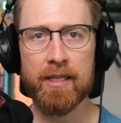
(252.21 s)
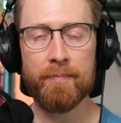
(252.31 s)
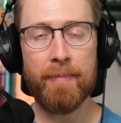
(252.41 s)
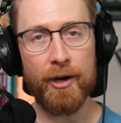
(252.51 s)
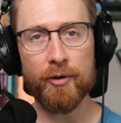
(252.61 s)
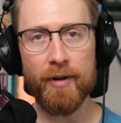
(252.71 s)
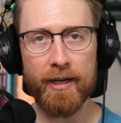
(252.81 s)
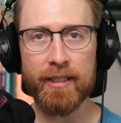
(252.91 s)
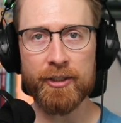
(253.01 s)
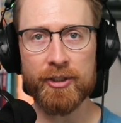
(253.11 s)
pattern
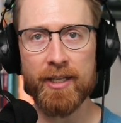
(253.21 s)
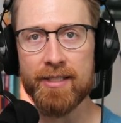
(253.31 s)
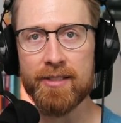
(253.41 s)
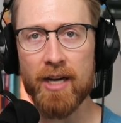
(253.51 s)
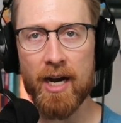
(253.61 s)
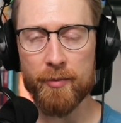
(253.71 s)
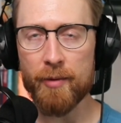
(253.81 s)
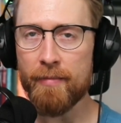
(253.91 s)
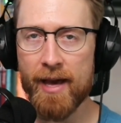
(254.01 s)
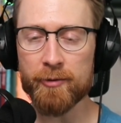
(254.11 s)
recognition, and
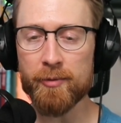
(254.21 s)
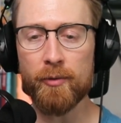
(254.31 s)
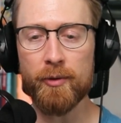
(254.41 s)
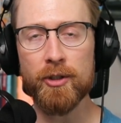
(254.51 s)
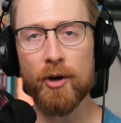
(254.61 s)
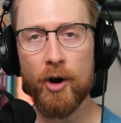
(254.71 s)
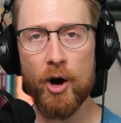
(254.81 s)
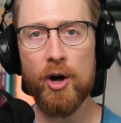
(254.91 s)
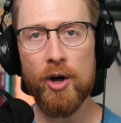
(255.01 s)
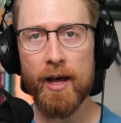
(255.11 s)
document management, which are
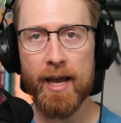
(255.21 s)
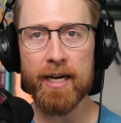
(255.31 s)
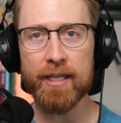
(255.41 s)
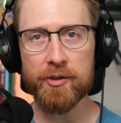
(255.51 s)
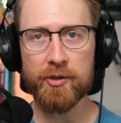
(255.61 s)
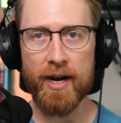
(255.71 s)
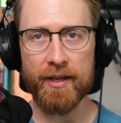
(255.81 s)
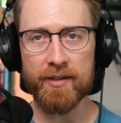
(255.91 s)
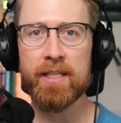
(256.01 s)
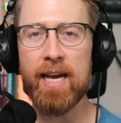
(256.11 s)
all AI's strengths.